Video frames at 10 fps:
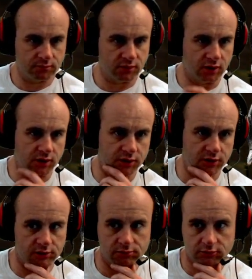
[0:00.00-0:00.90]
Oh
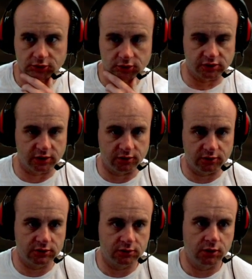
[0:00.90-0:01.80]
yeah, sure,
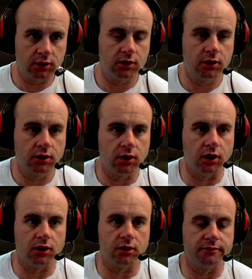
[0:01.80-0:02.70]
Scalus.
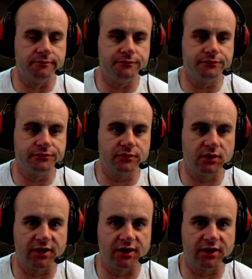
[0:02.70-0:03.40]
Um, I've